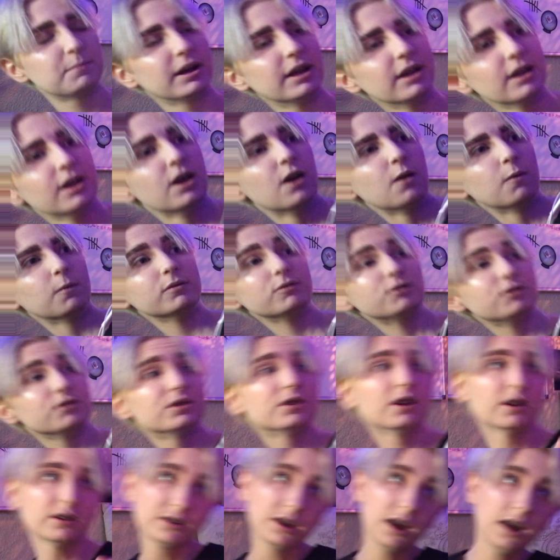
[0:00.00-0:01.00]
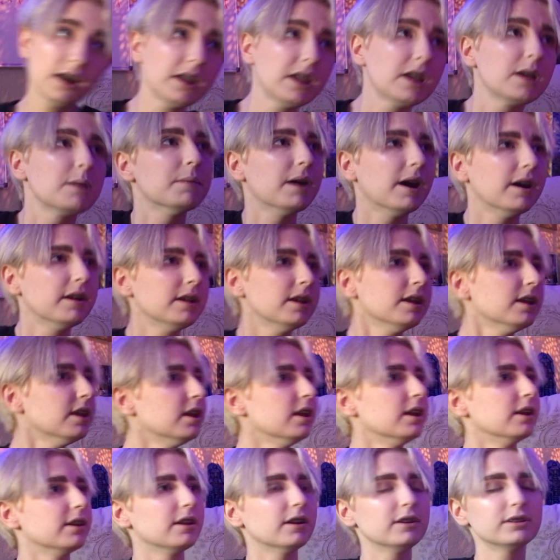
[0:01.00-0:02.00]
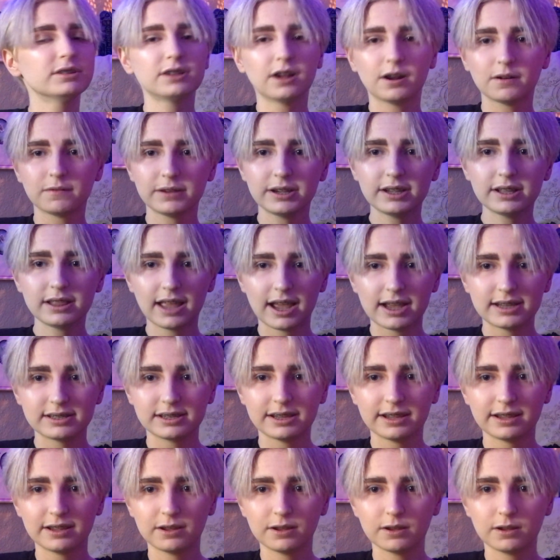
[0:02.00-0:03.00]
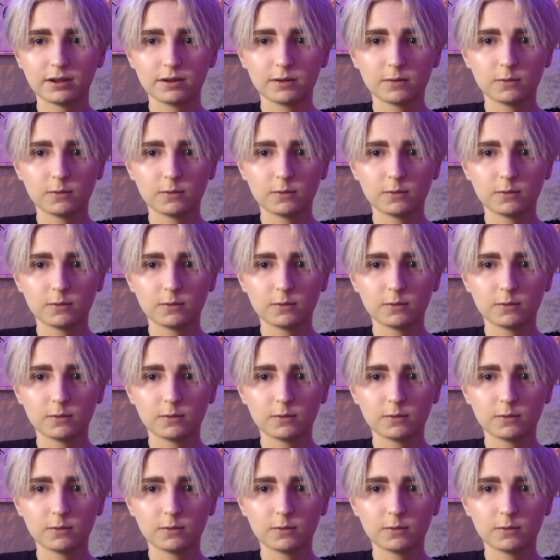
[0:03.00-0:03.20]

But once you start talking about it, y'all start realizing